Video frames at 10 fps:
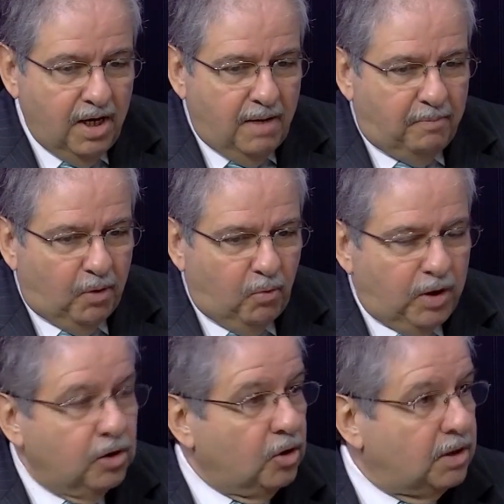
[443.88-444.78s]
but we
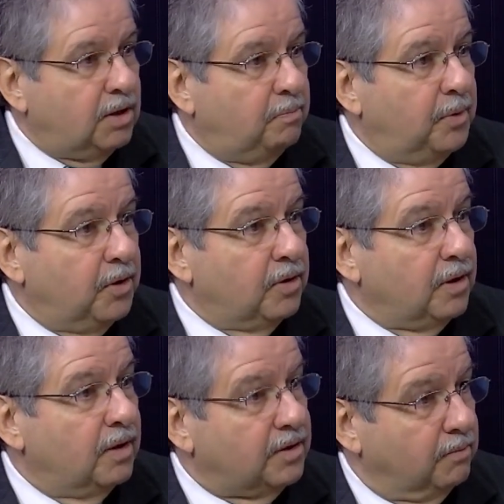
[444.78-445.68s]
look to build
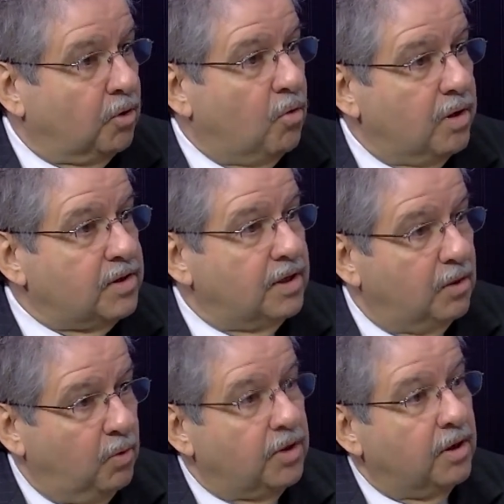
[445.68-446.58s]
some courts there
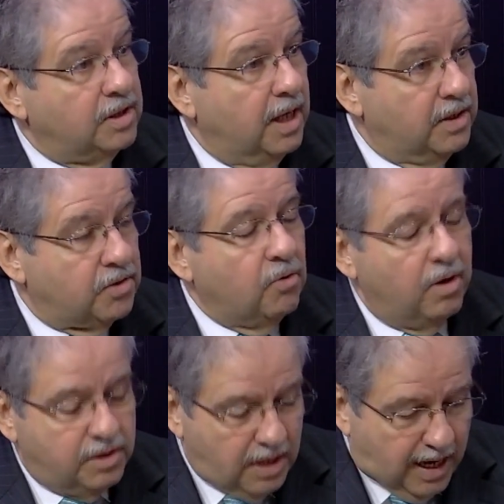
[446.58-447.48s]
with our tennis
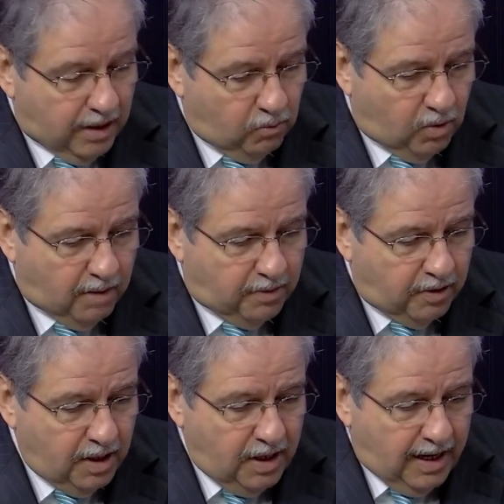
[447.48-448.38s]
courts at Weber.
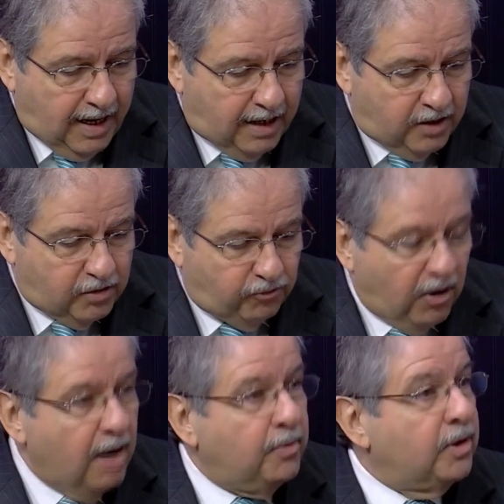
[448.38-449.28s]
And there's
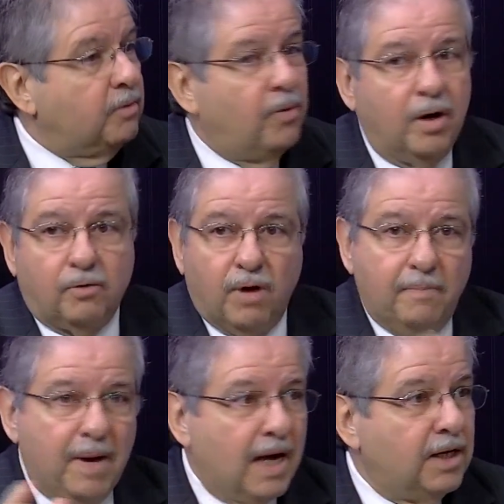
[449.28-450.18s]
Freiburger Park right
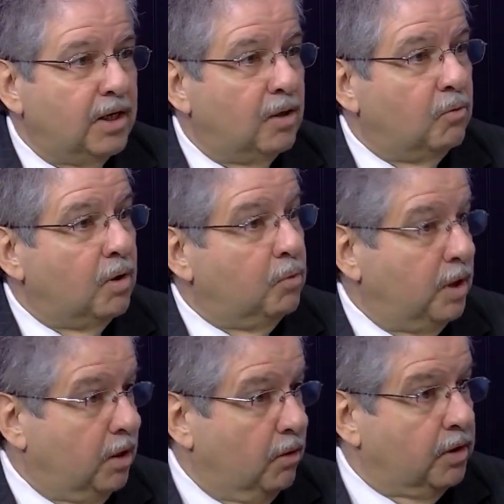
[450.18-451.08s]
back here, where we're
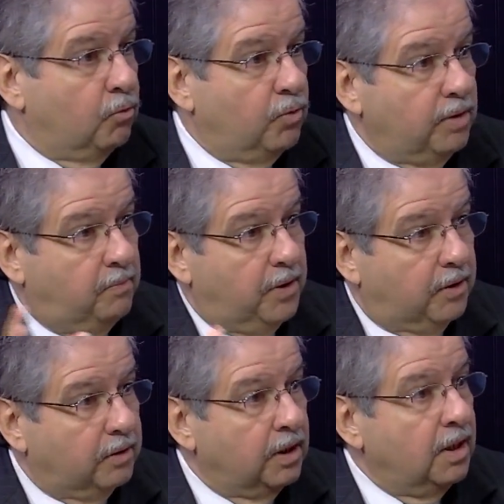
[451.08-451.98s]
going to
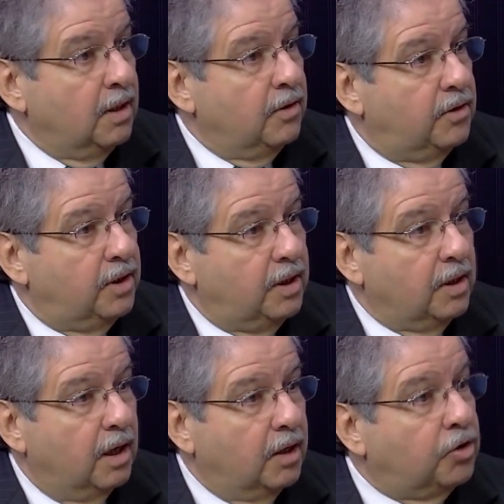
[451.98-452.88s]
rebuild the
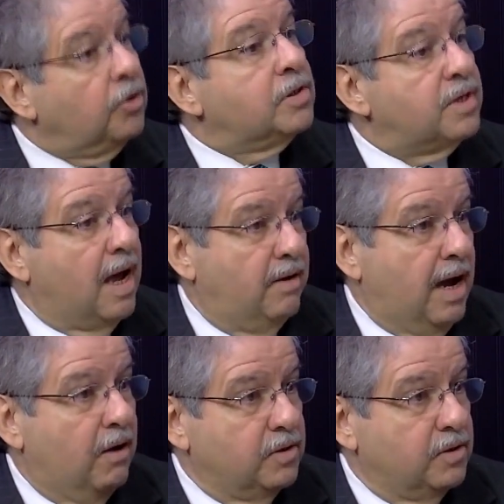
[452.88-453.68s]
Girl Scout house